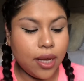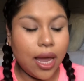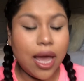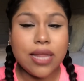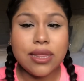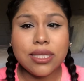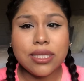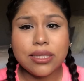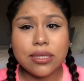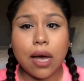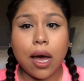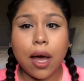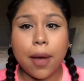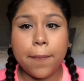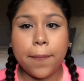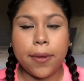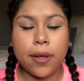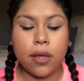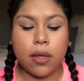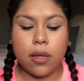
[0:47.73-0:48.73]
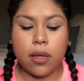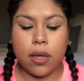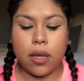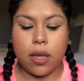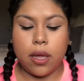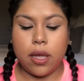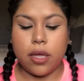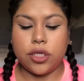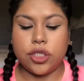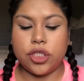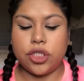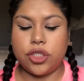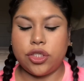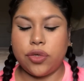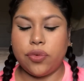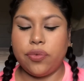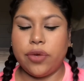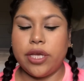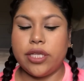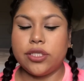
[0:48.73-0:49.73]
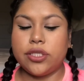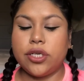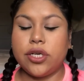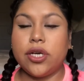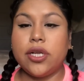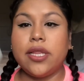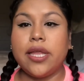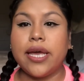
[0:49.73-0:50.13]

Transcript: at the top, just a razor